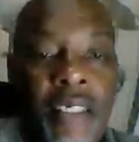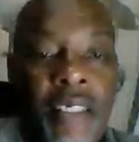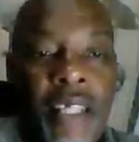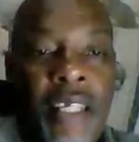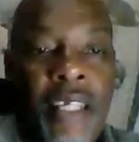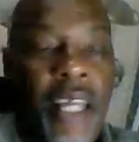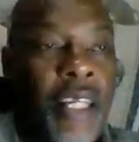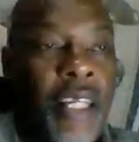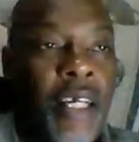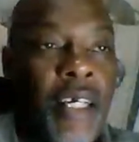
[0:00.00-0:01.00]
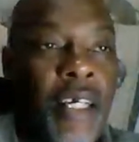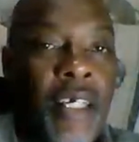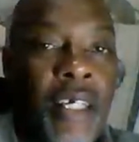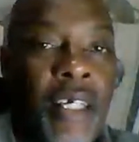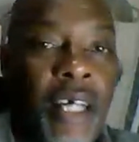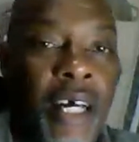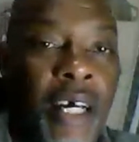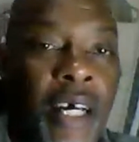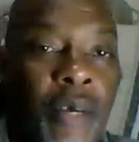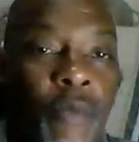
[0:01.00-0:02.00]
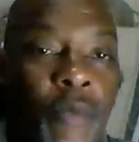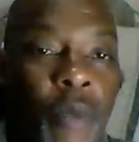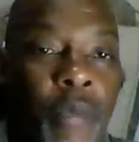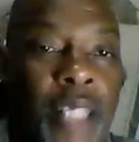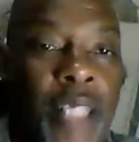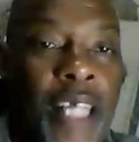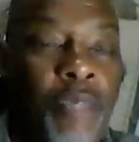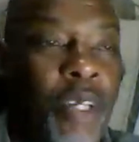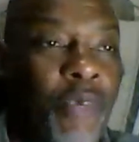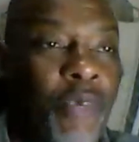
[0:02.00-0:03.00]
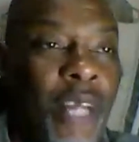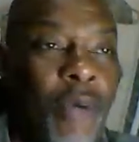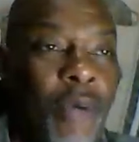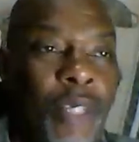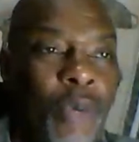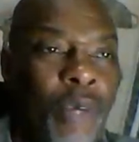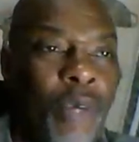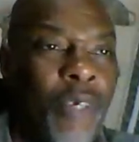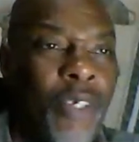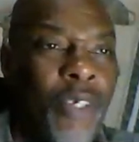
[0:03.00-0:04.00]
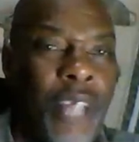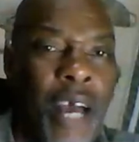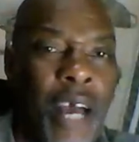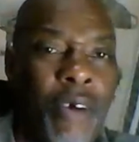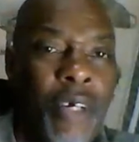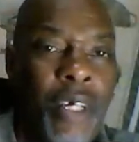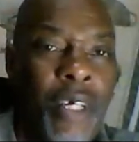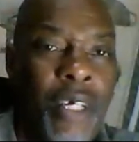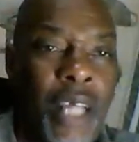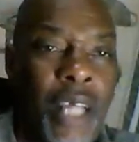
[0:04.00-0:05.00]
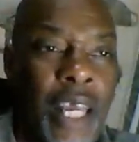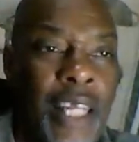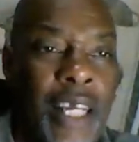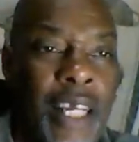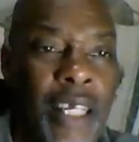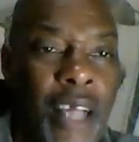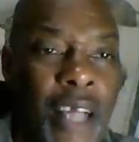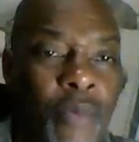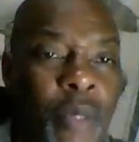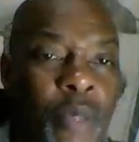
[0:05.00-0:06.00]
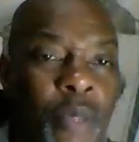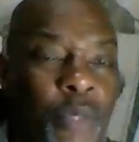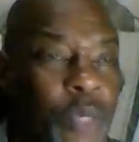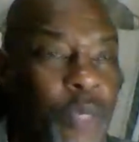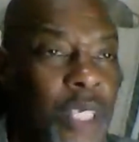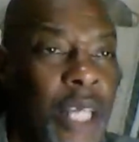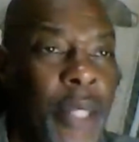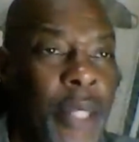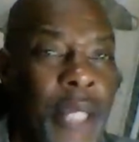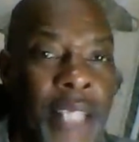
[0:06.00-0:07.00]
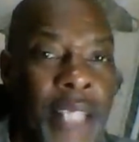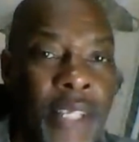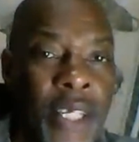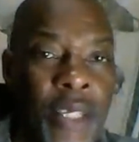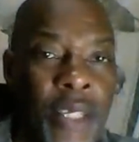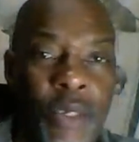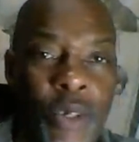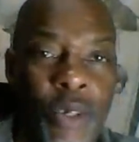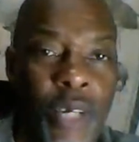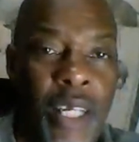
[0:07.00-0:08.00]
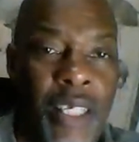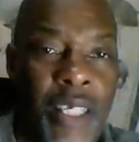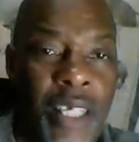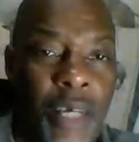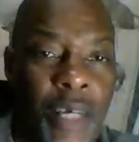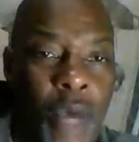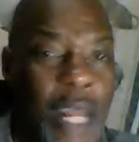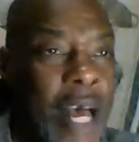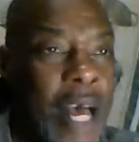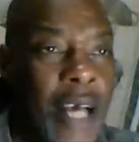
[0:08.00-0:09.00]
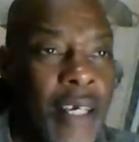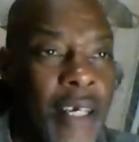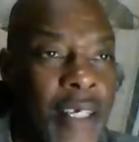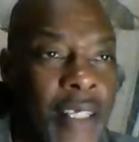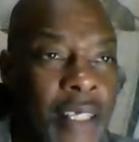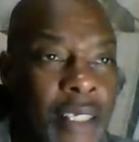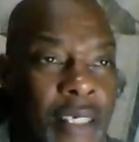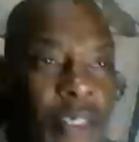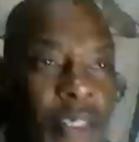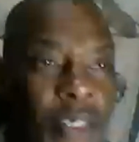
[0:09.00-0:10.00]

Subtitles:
Kenya. M-Pesa has been here for like 12 years now, and the government just put it together nicely, you know, and voila, you know, it's